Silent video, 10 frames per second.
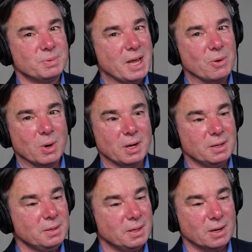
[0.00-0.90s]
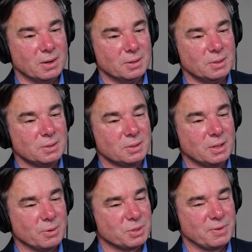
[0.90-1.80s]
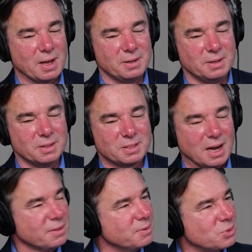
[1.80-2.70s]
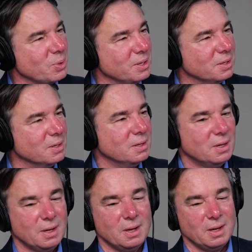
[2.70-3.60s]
from day one. Qlik was founded in the south of Sweden,